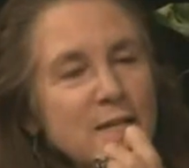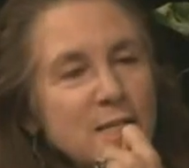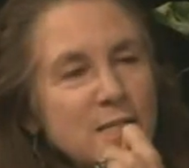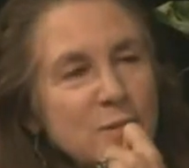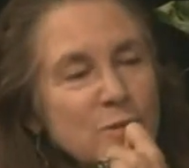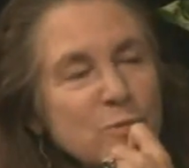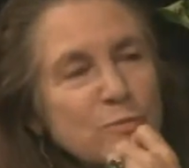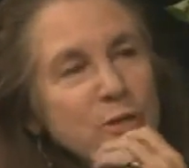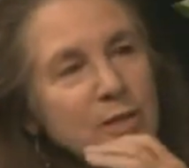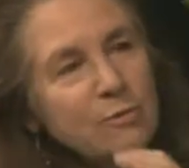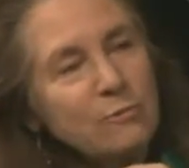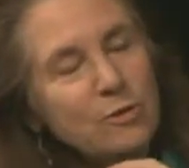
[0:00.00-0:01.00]
So it's
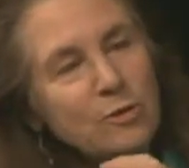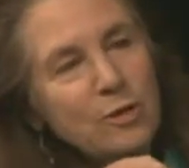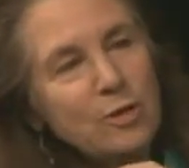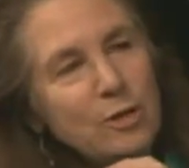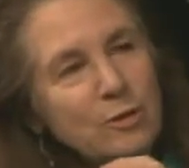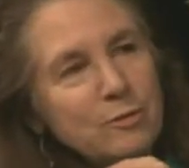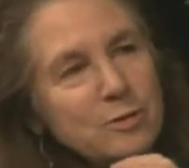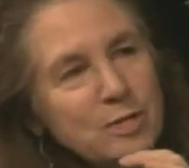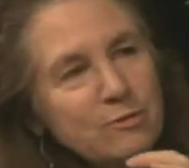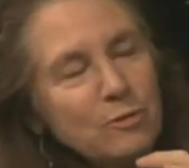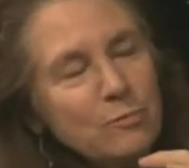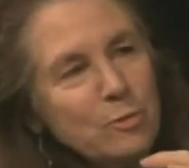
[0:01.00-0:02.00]
working with all those
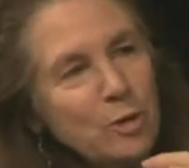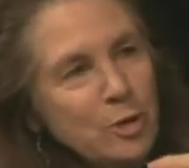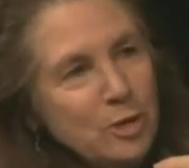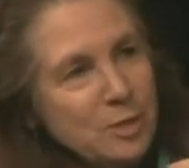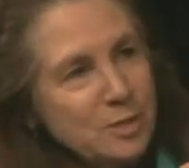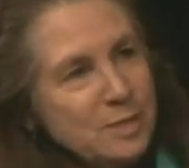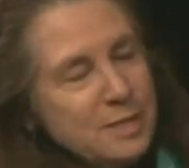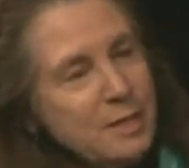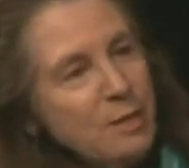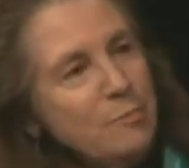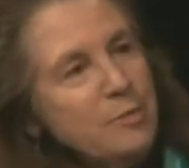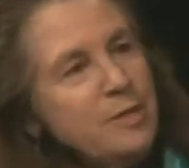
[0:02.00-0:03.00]
different parts to
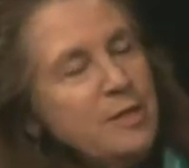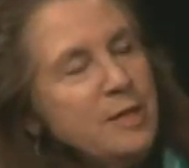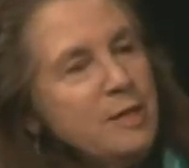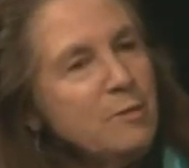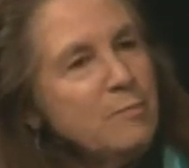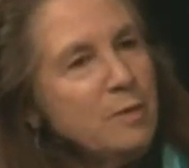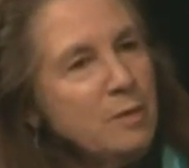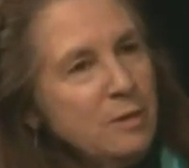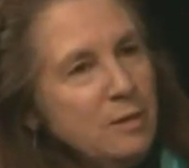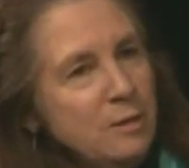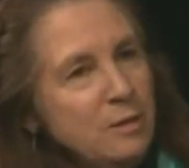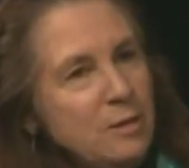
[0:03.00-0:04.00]
help them
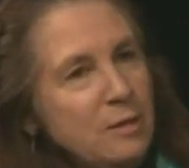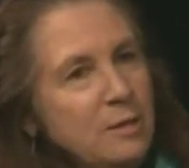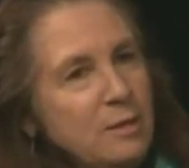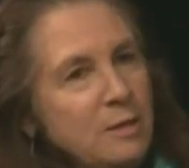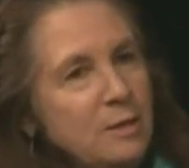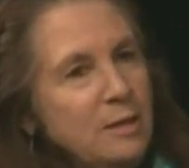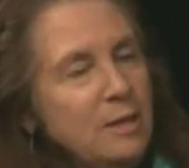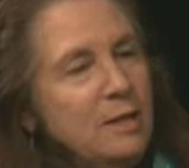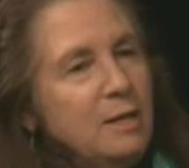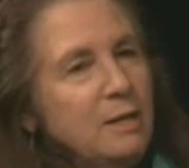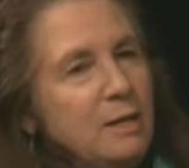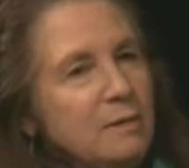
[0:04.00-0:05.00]

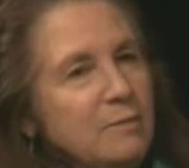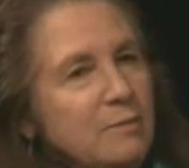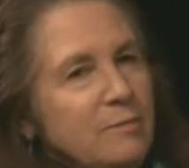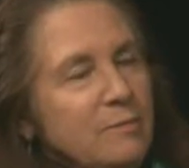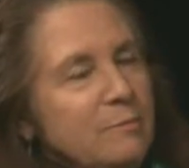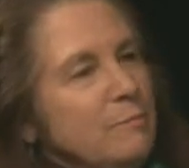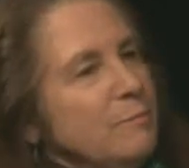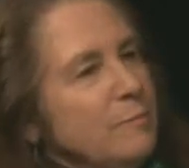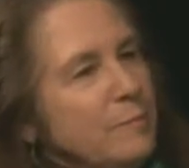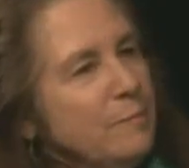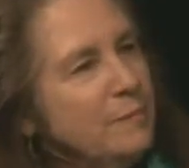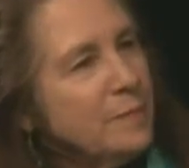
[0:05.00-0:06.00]

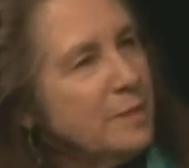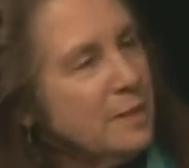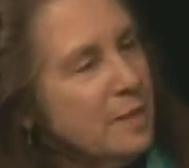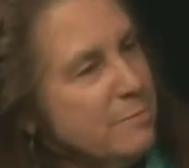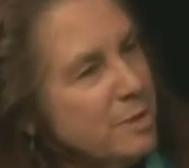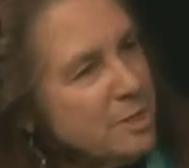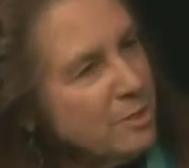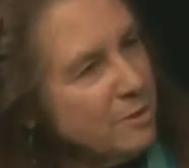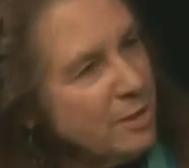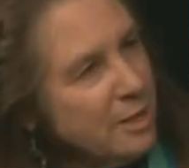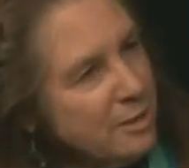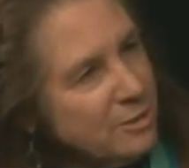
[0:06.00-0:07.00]
come into their
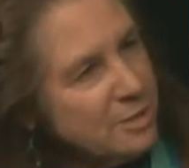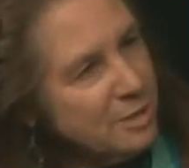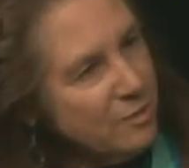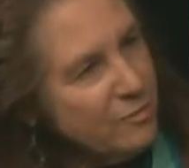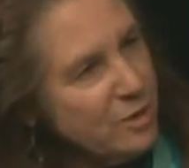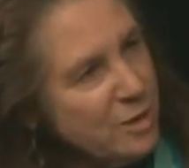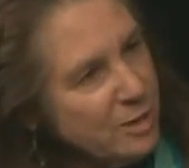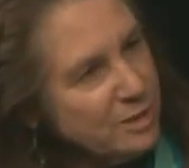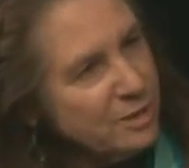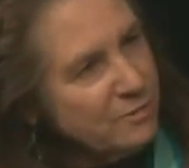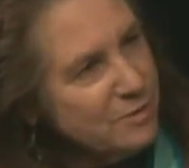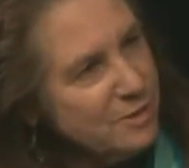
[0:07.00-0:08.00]
higher self
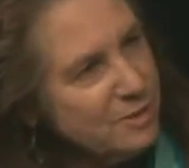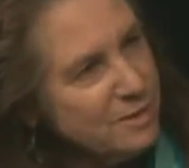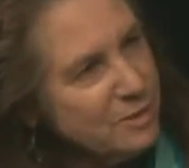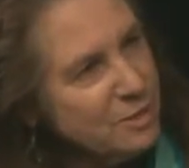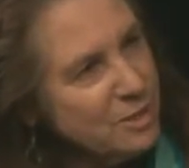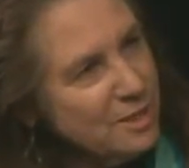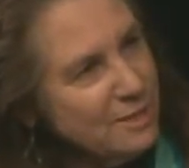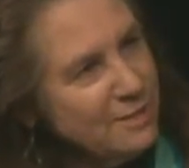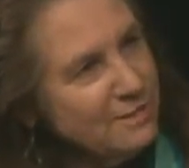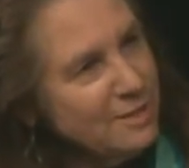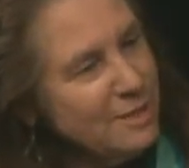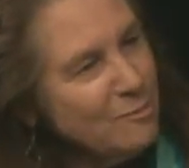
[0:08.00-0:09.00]
octaves,
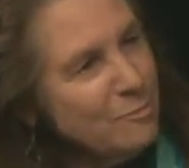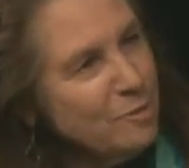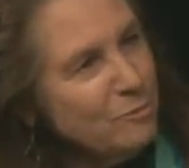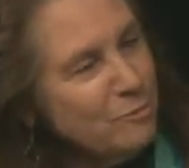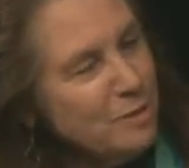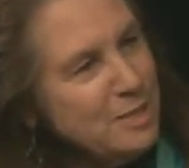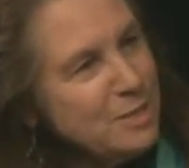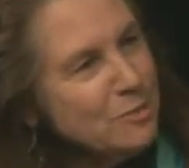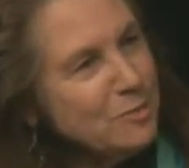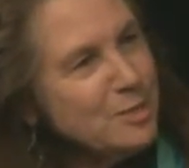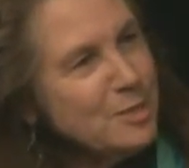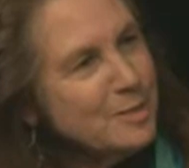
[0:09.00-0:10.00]
essentially, to help the
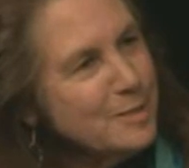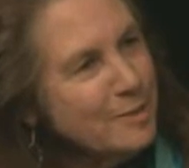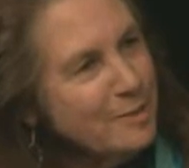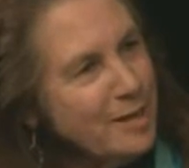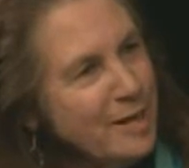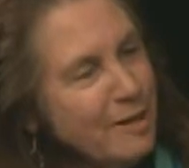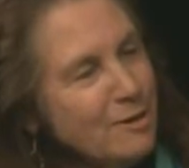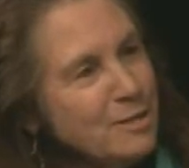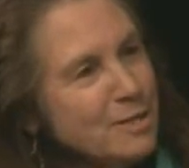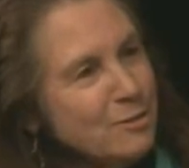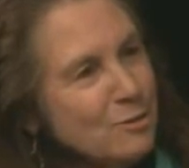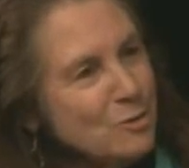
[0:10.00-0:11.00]
resources that are inherent
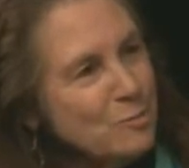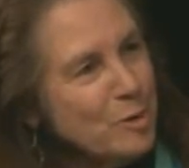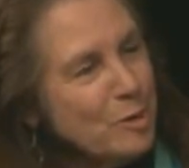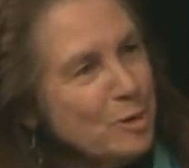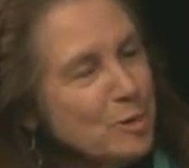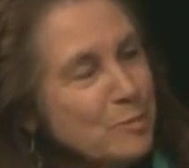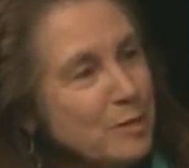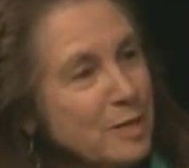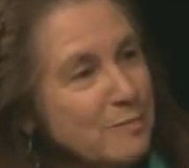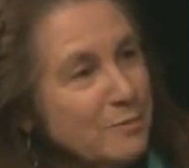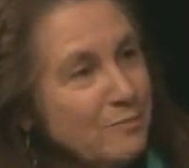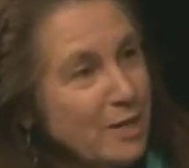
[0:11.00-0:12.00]
in those
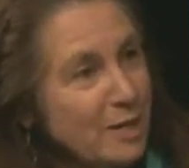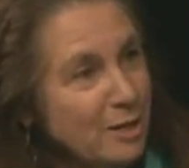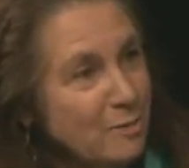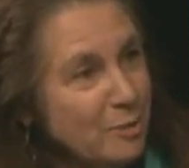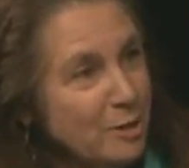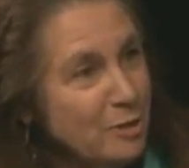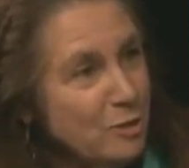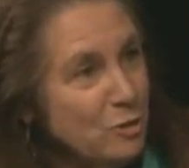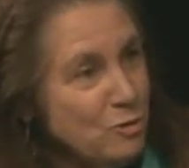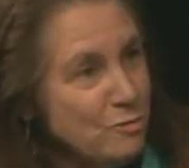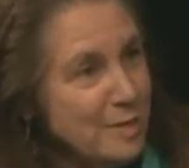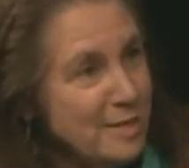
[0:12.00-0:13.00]
become available in
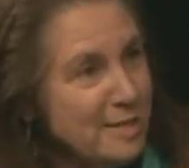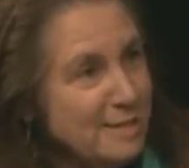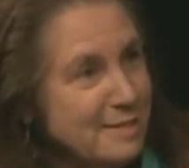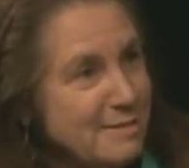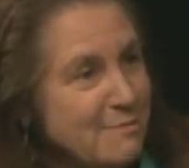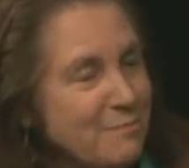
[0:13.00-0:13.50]
new ways.